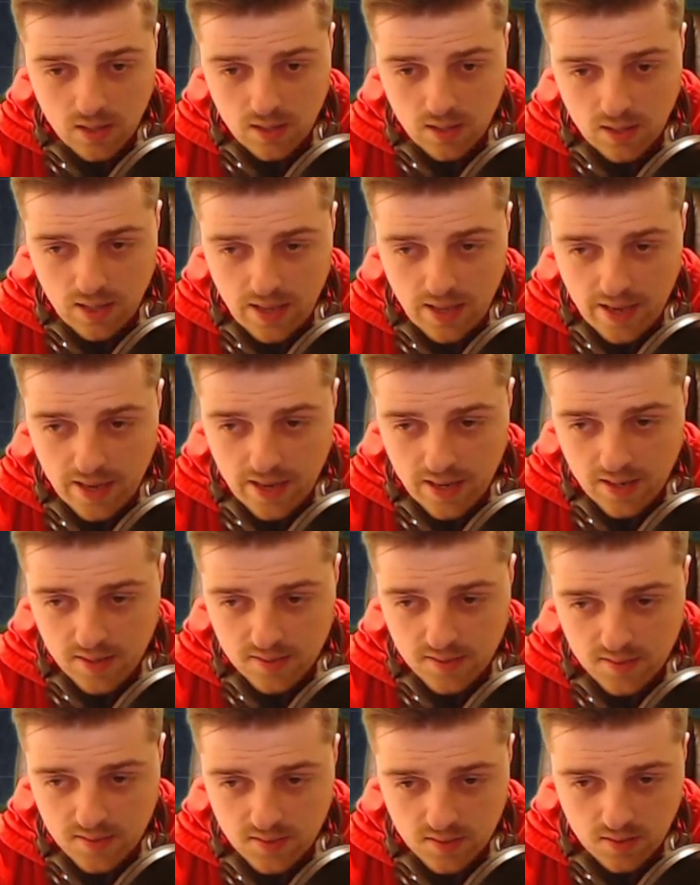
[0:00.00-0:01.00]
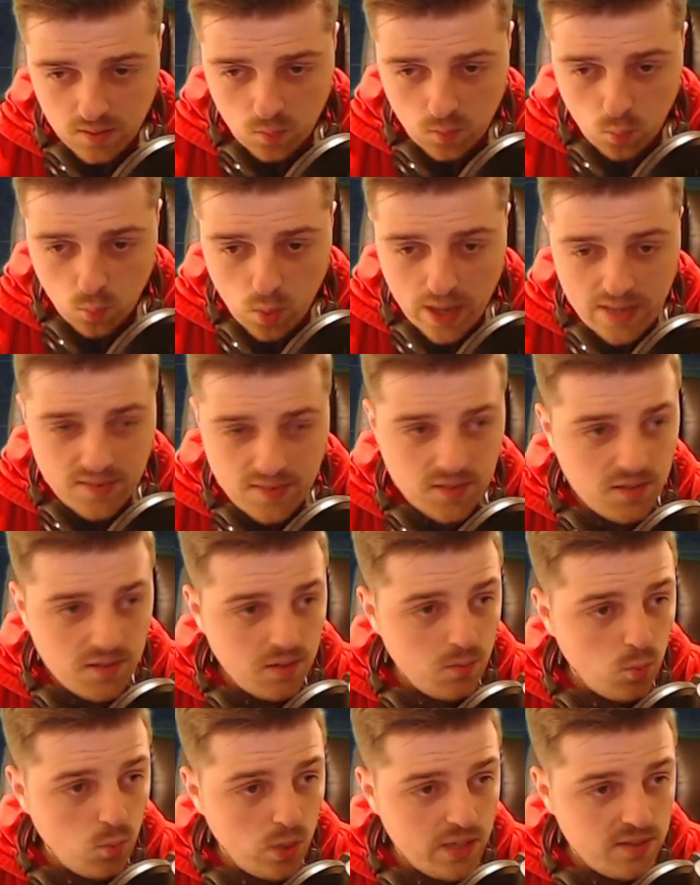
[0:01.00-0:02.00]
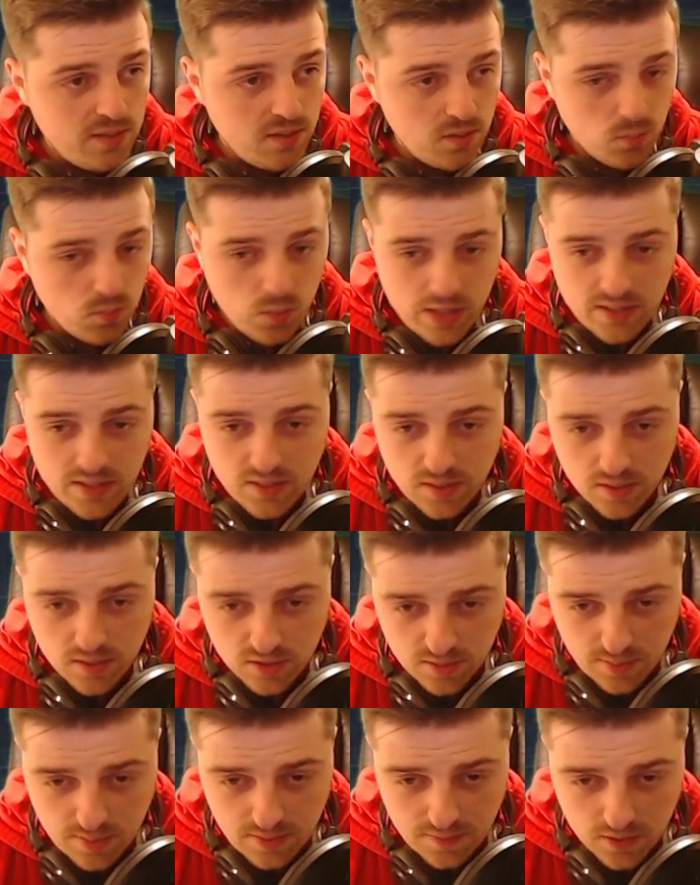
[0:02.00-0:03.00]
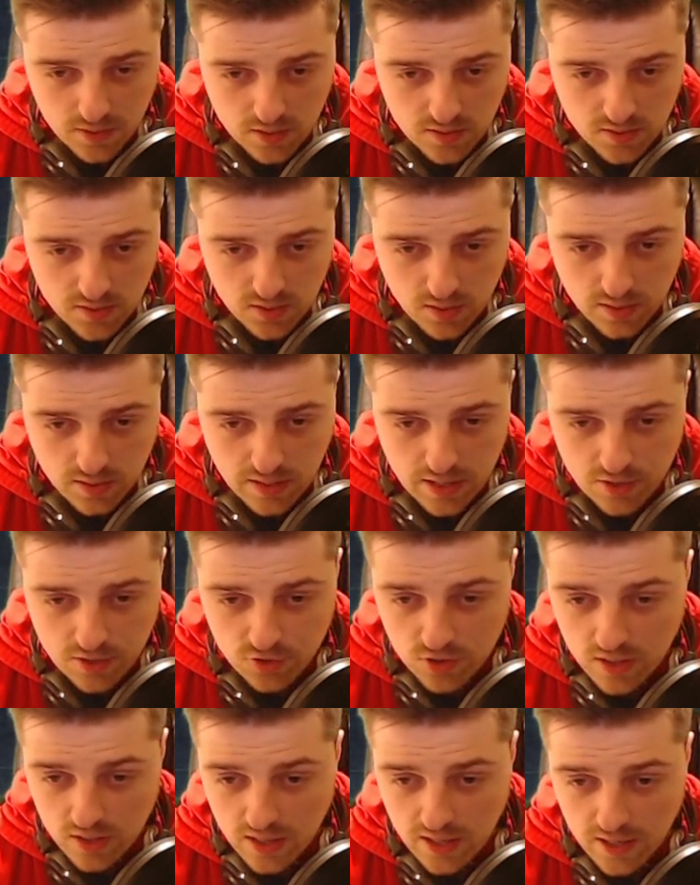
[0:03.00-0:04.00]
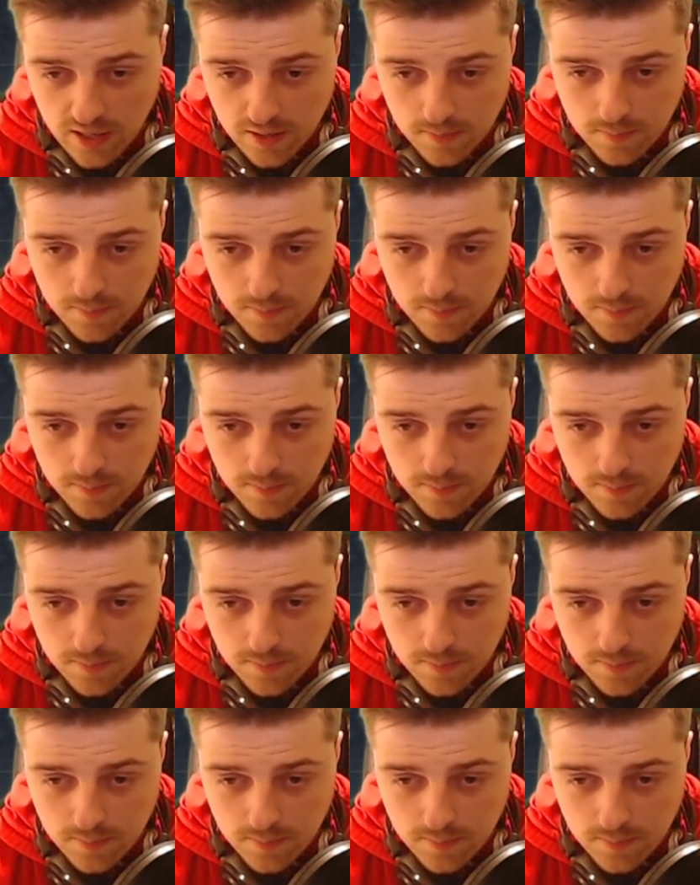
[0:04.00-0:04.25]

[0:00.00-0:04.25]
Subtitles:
and waited and waited and waited. There was a bit of a consolidation here.